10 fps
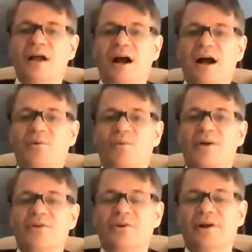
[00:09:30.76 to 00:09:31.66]
on
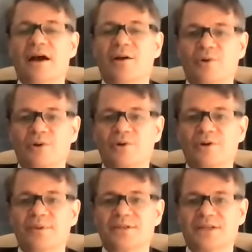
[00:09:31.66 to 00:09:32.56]
whether or not we're going
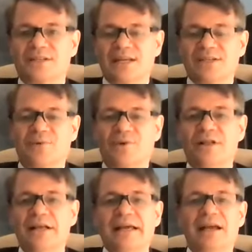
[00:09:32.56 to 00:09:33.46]
to be
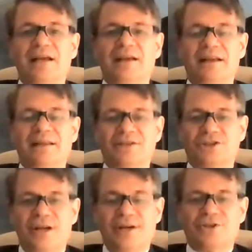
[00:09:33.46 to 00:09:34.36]
successful in getting this
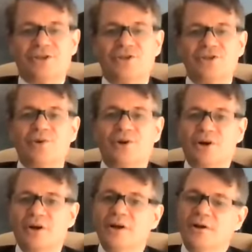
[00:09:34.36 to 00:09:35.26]
changed
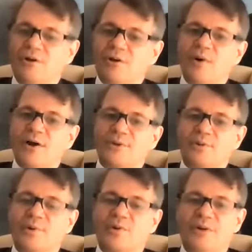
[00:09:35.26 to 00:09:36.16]
sooner, or whether
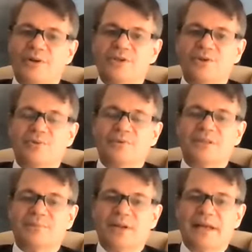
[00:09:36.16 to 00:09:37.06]
we're going to
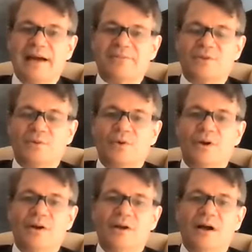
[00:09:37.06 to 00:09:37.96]
simply have to
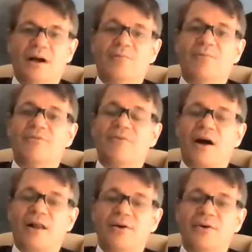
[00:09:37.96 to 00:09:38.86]

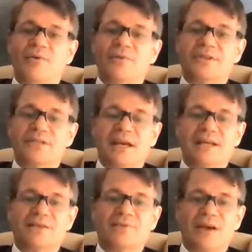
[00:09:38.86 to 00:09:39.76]
follow the
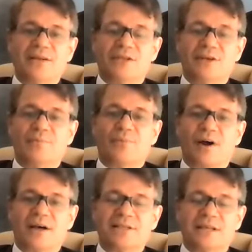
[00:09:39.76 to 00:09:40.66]
state's phased-in
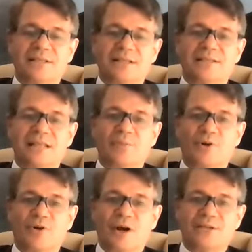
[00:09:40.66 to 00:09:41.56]
process as they
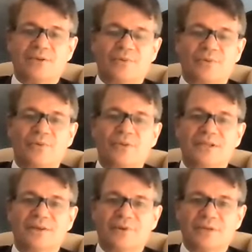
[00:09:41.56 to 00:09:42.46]
progress through the
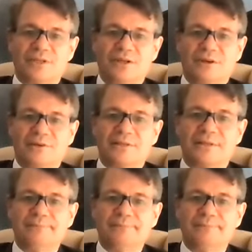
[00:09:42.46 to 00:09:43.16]
different tiers.